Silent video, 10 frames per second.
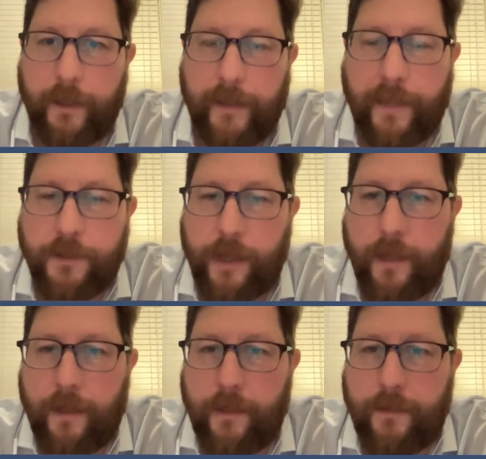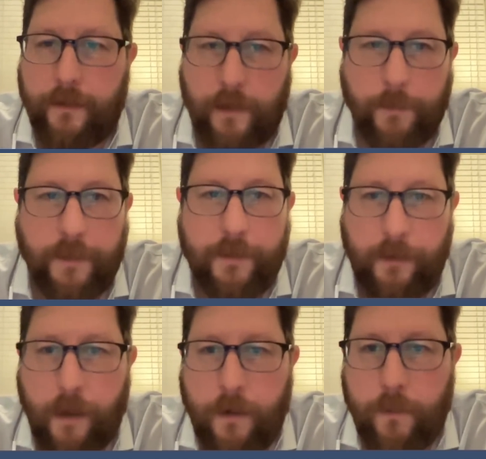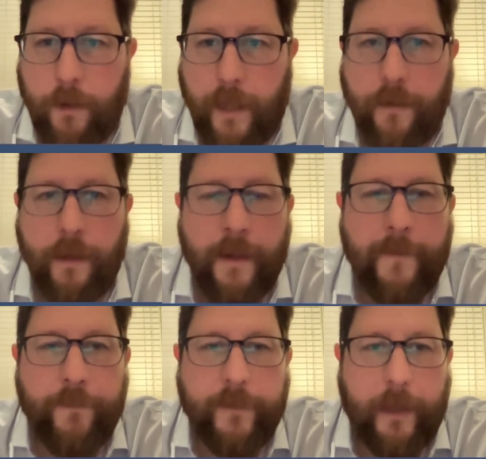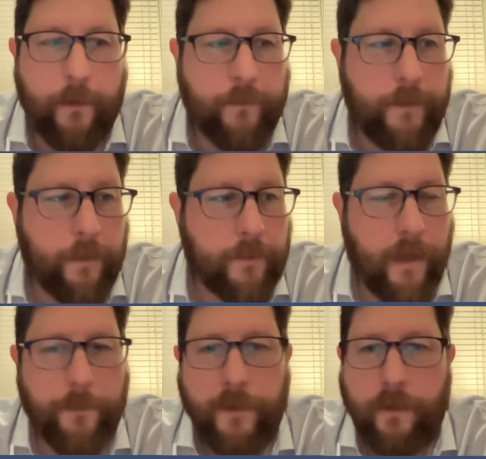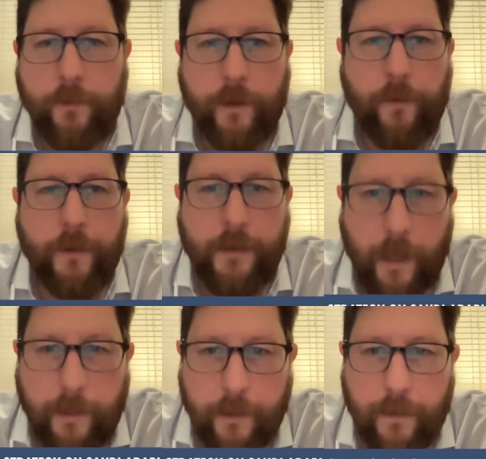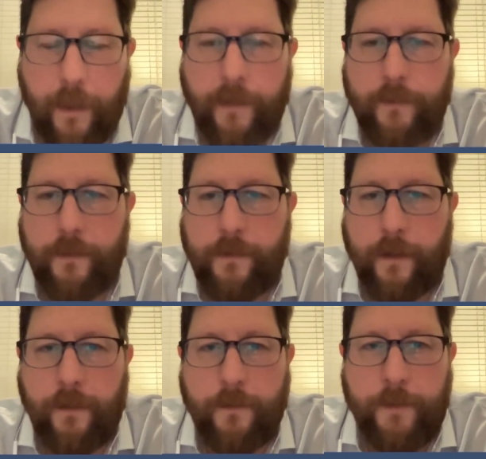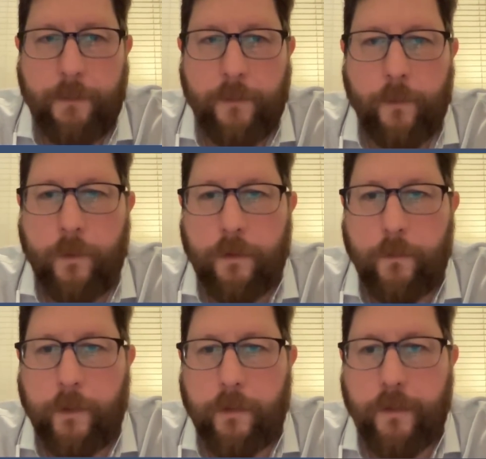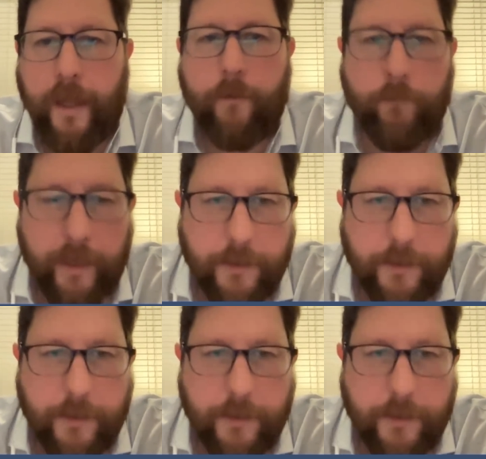are going to let China into the W T O, and they'll, you know, companies will go to China, and the Chinese people will will get